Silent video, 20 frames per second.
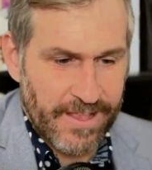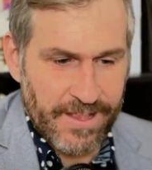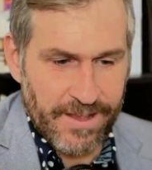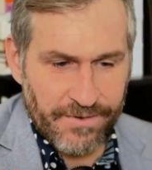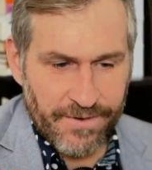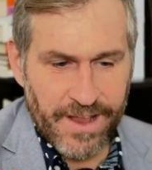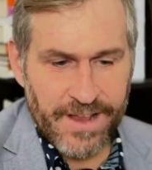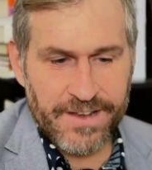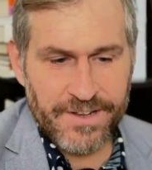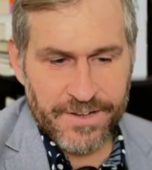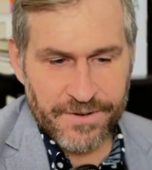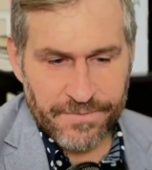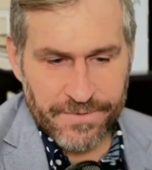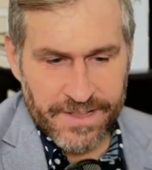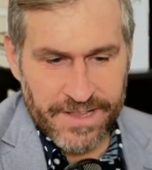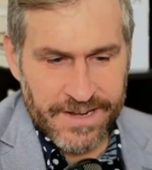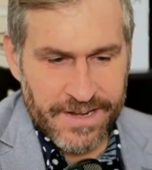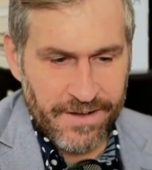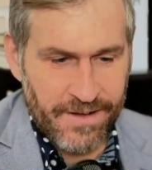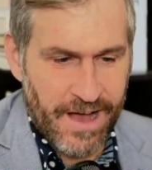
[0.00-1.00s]
Right? Do you
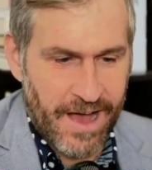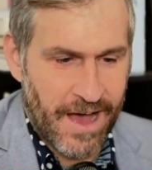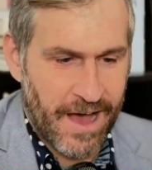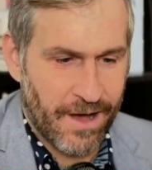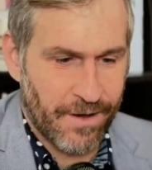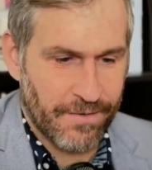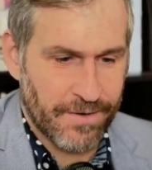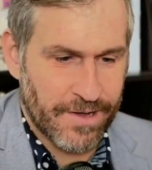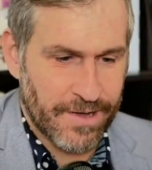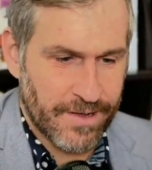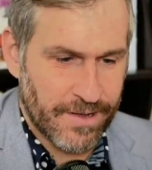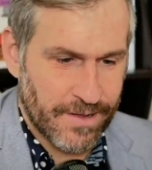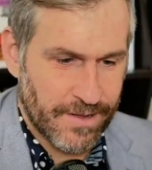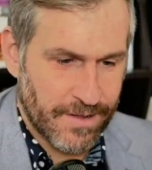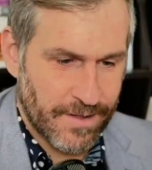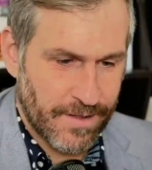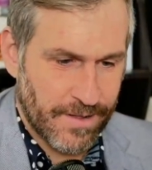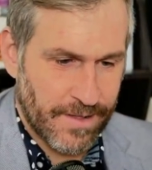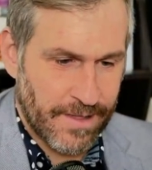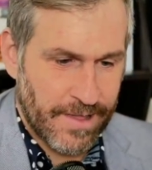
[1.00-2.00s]
really know how?
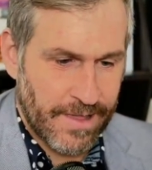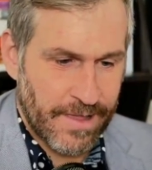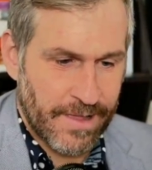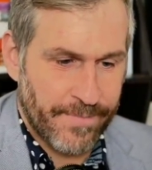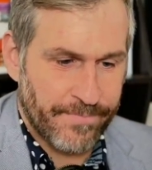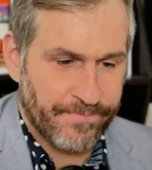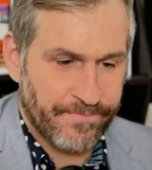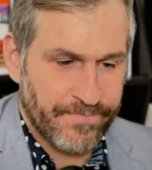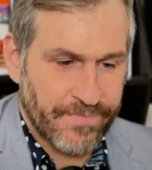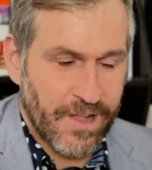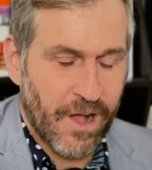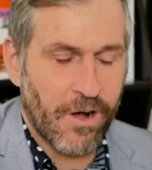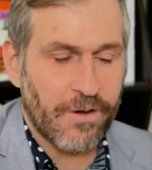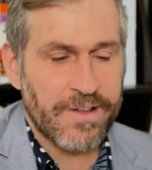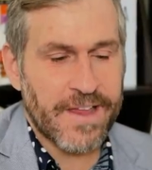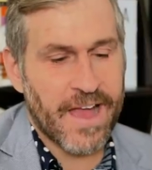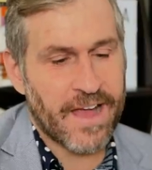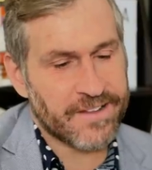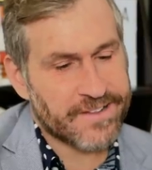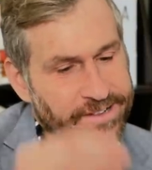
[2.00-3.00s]
Oh,
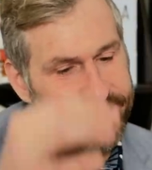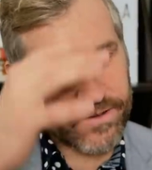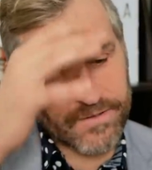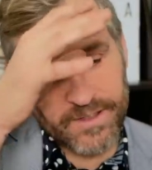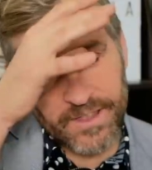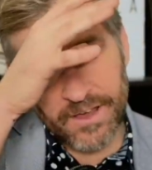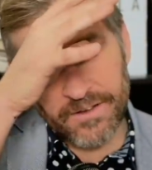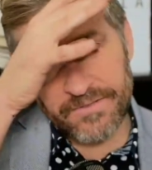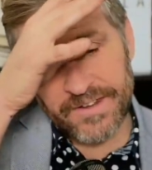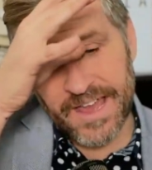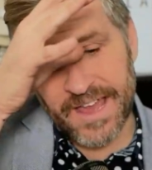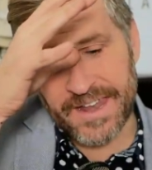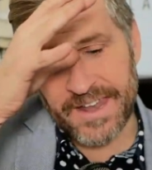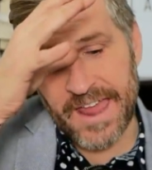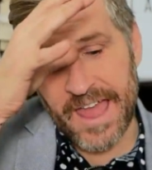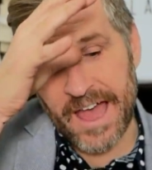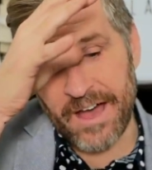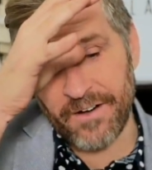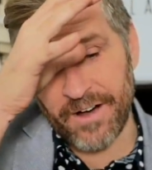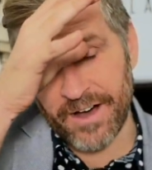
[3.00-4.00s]
yeah. Student loan debt
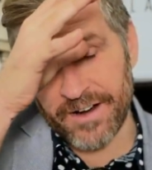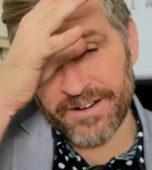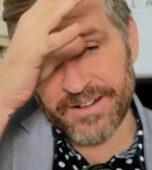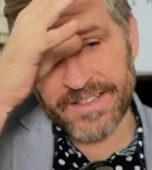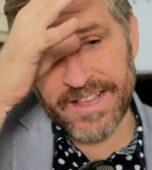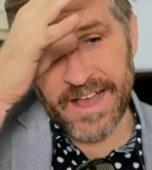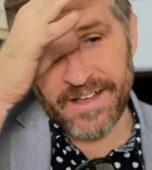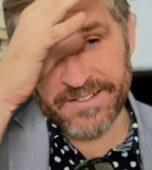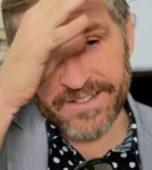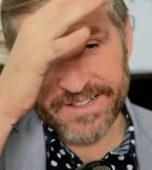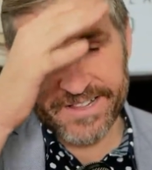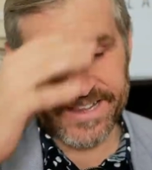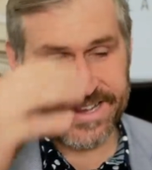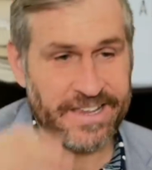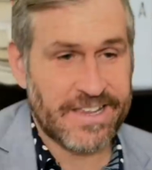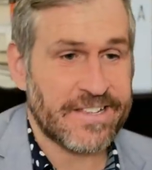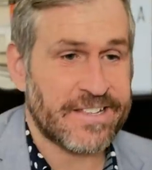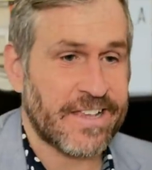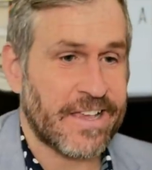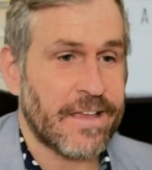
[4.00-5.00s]
now, $100,000 is
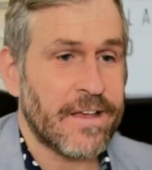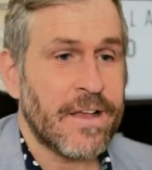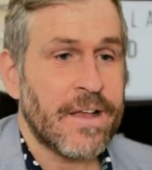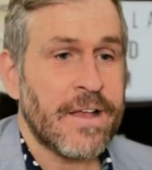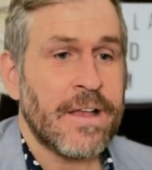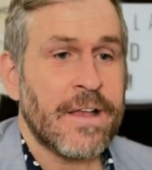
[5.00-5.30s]
easy.